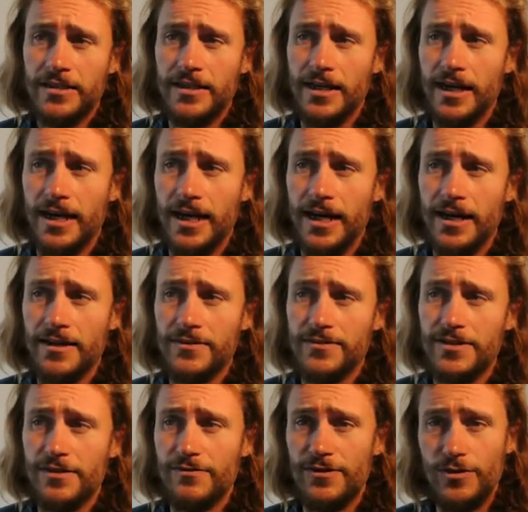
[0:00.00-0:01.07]

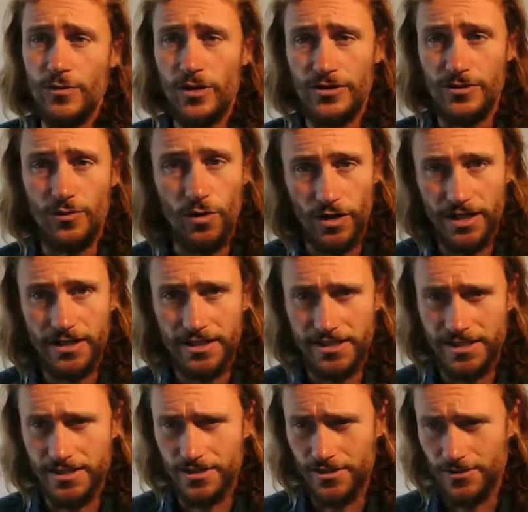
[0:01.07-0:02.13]
And if you want to work in
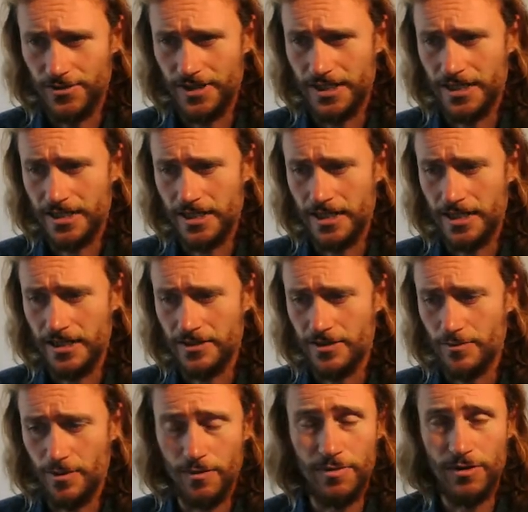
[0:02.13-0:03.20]
this industry,
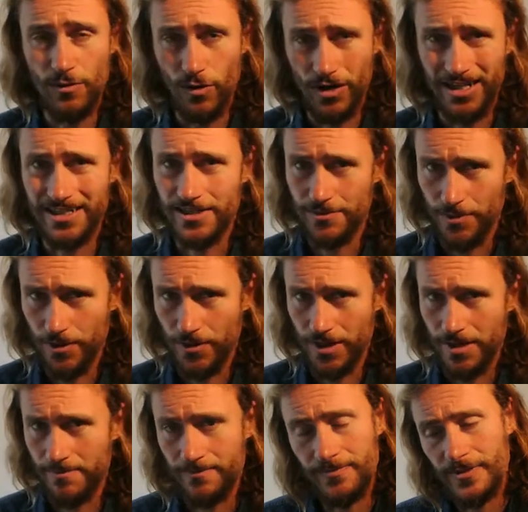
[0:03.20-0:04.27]
you'll probably work in this
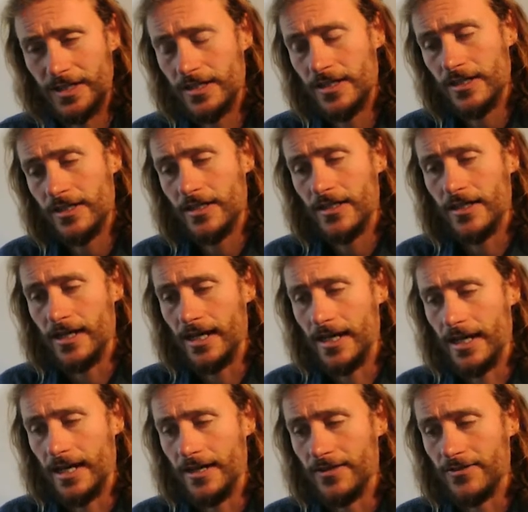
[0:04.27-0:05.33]
program.
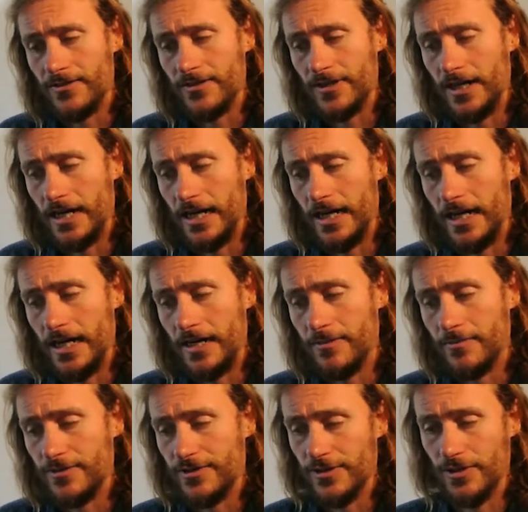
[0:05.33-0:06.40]
And
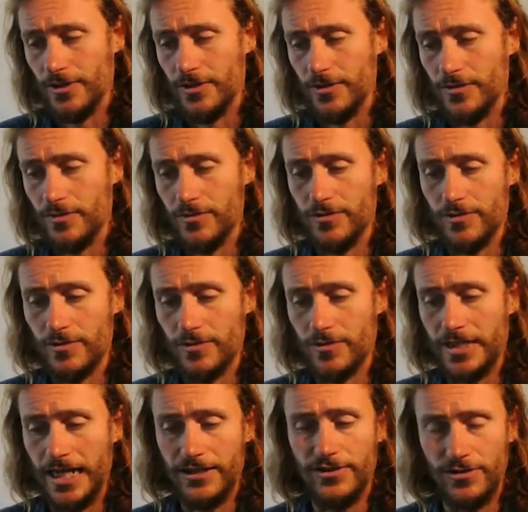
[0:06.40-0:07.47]
so
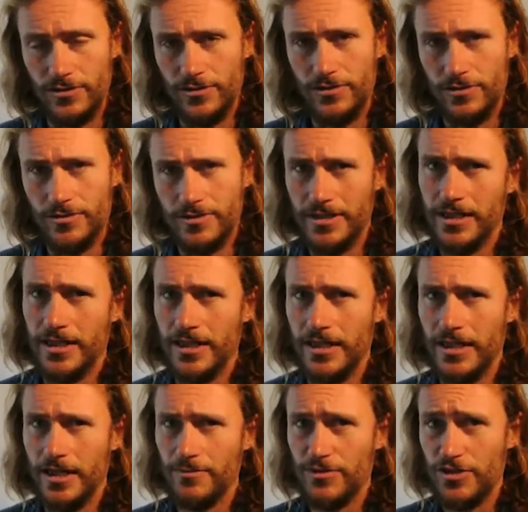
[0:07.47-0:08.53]
to get you
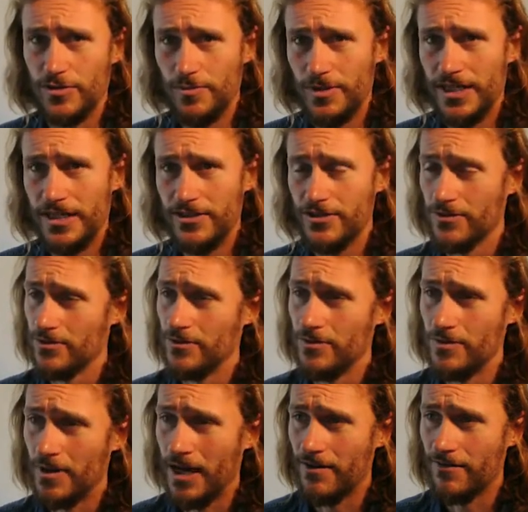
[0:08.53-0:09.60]
up to speed
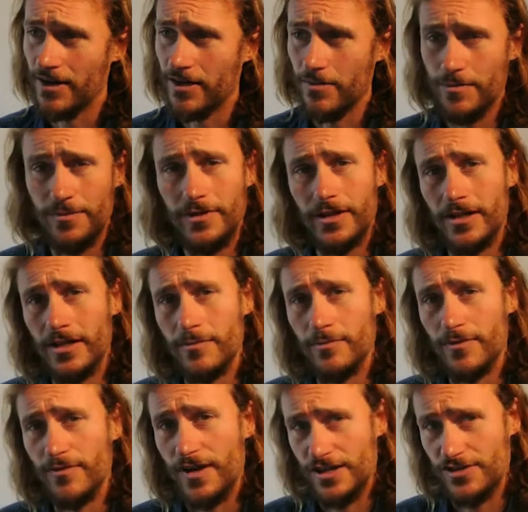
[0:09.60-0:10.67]
to having a
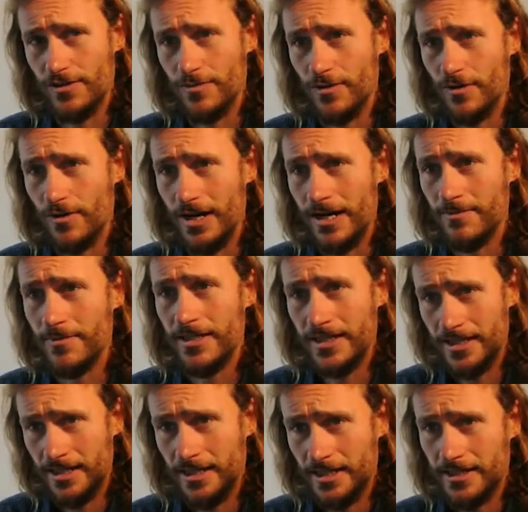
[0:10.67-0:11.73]
professional program,
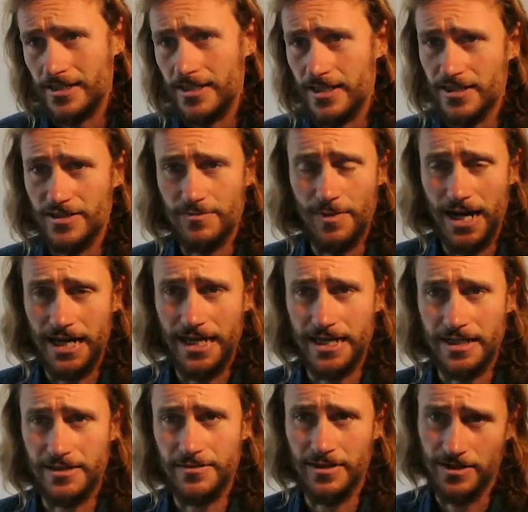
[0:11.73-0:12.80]
this
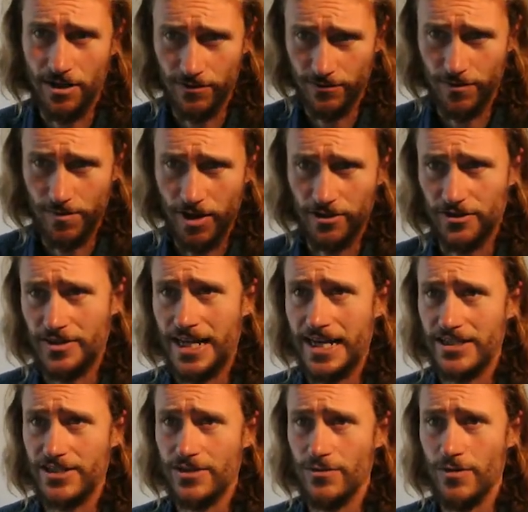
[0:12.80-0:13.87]
Maya from
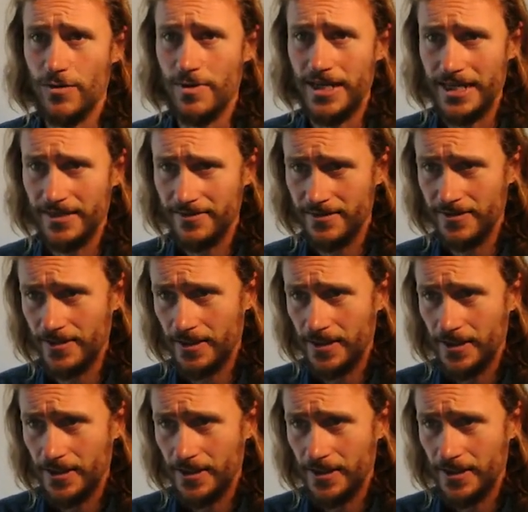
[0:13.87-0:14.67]
Autodesk will be it.